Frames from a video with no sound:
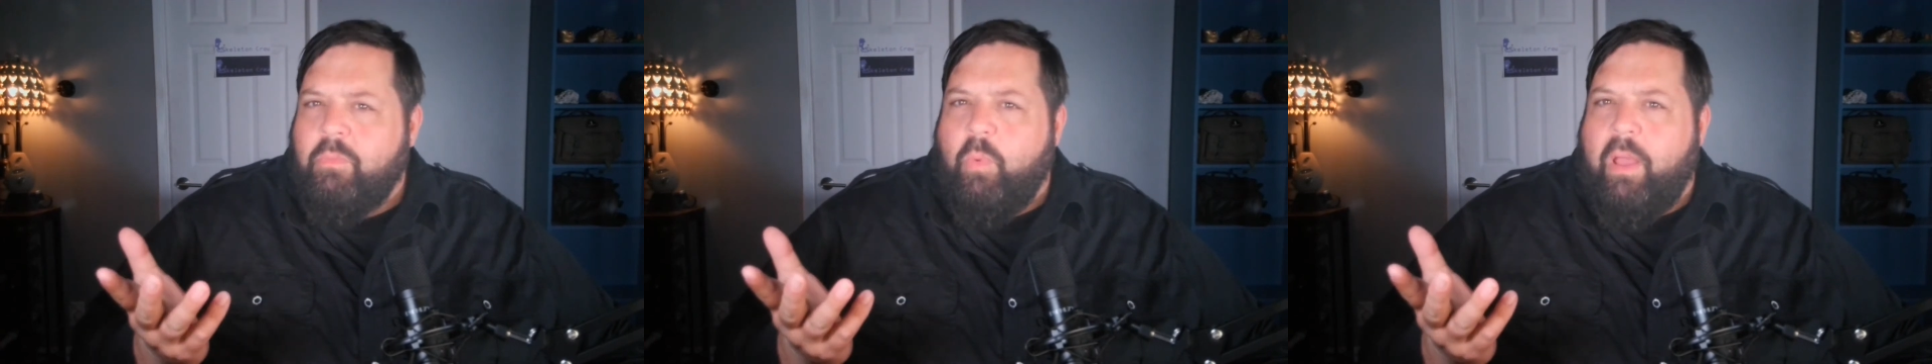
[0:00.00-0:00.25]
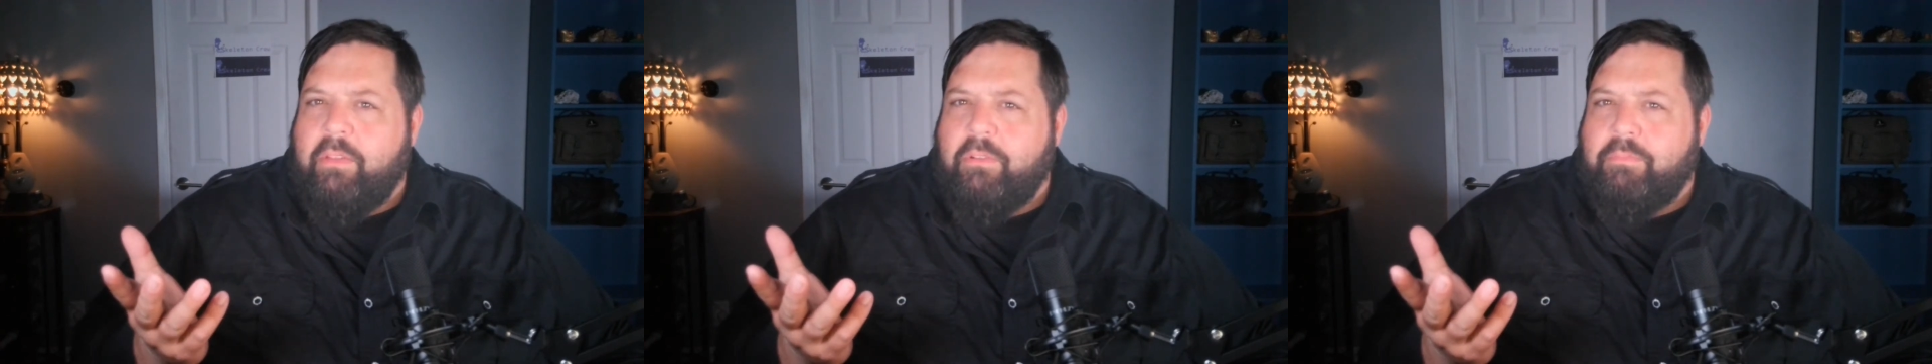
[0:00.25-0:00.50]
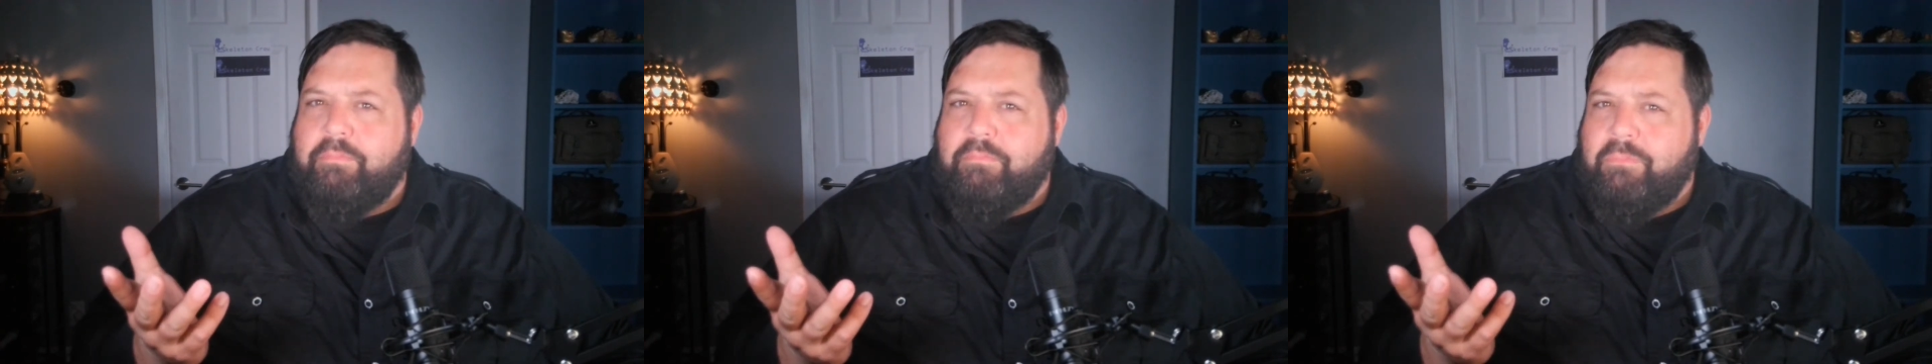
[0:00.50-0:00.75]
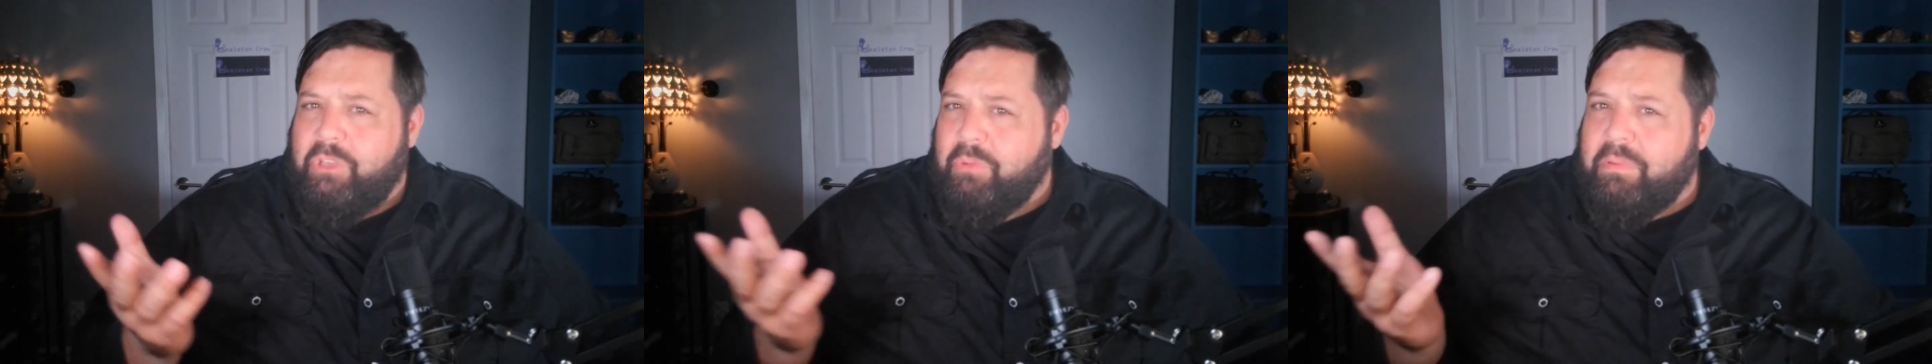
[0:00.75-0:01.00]
Whether
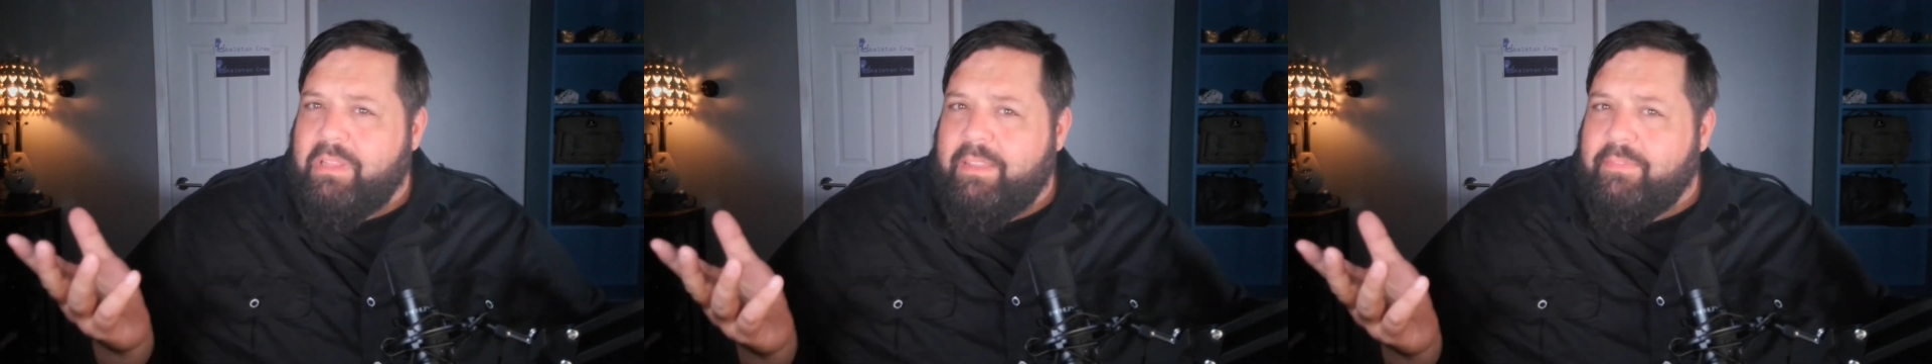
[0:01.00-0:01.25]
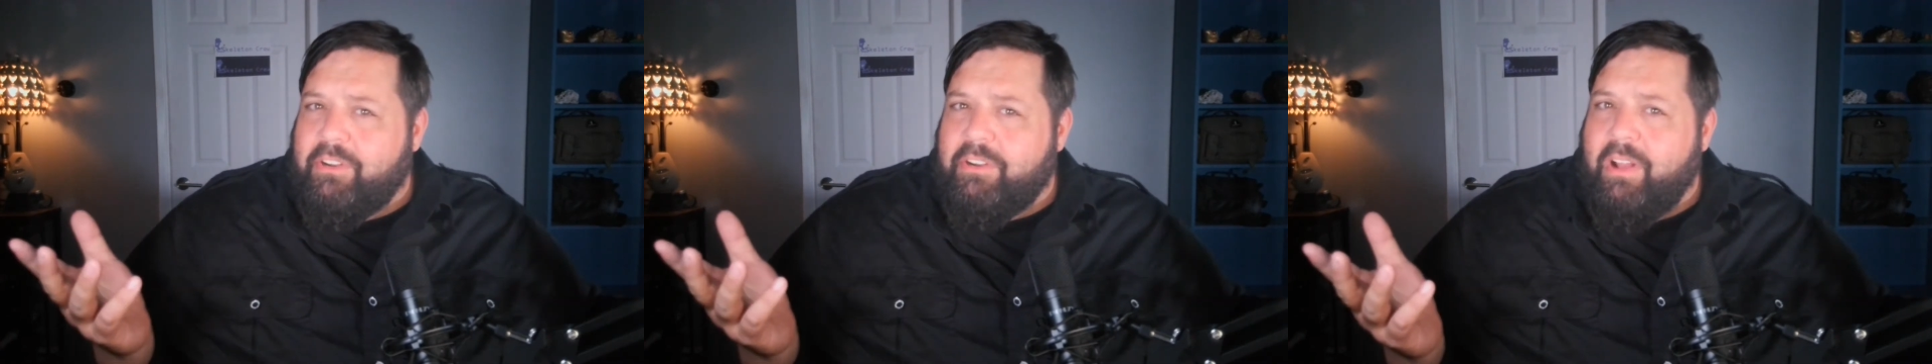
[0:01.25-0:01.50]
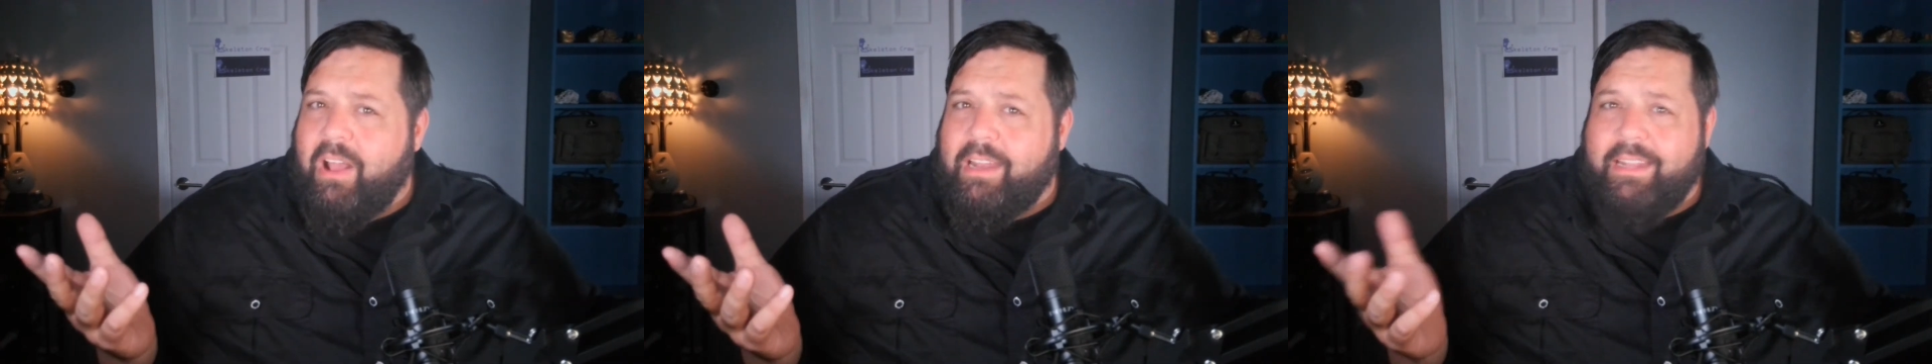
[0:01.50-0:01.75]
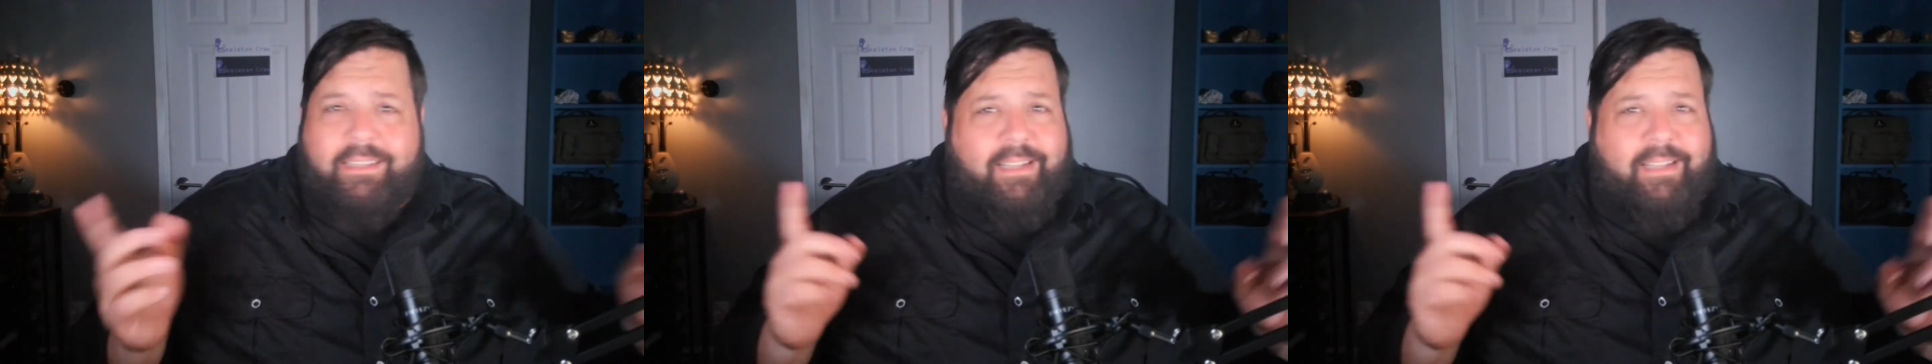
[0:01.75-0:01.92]
you believe it or not, it